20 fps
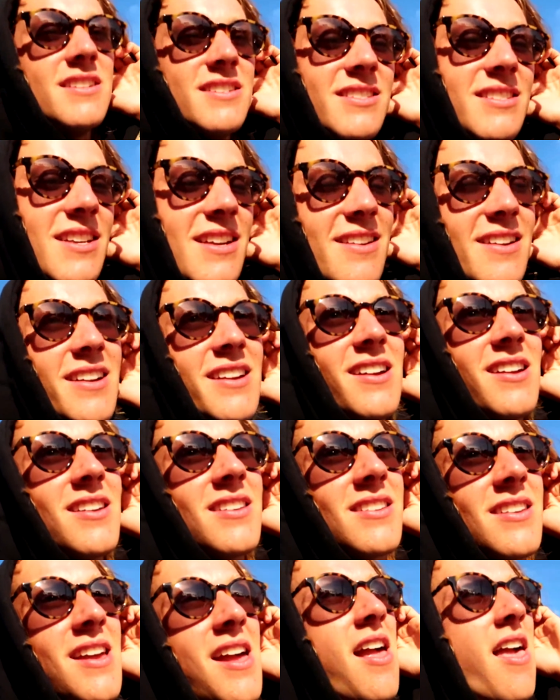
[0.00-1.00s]
you serious?
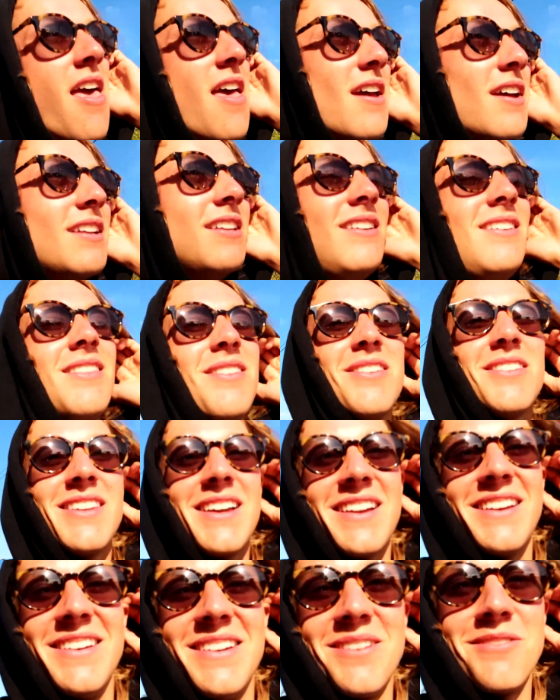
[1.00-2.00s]
Dude, there's
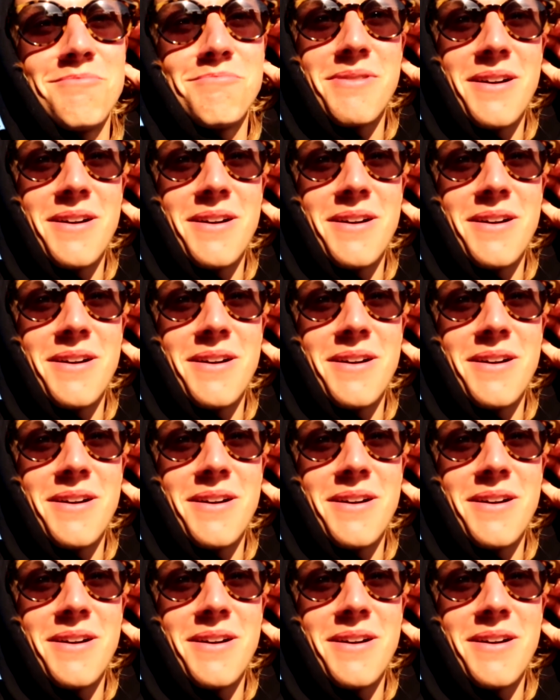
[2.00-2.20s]
like no